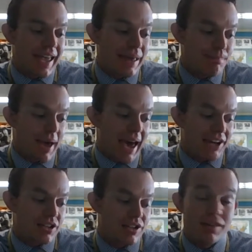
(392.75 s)

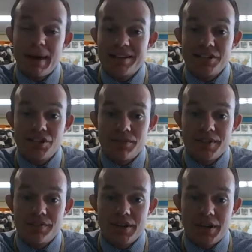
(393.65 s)
impact to the message of
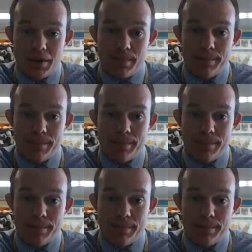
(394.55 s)
this video?